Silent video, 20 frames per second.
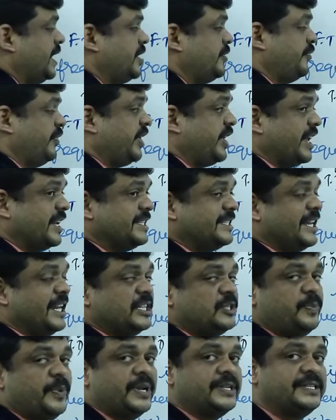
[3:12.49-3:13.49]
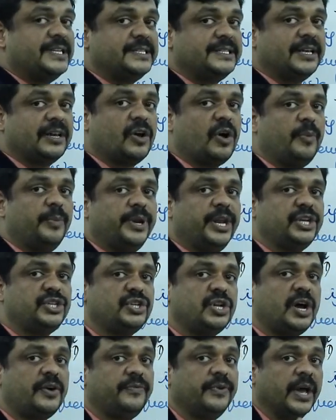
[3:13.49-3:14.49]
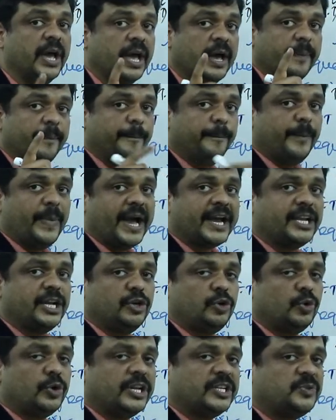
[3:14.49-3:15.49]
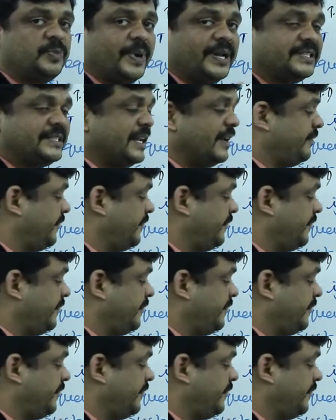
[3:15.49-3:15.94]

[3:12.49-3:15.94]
Frequency response is the combination of magnitude response and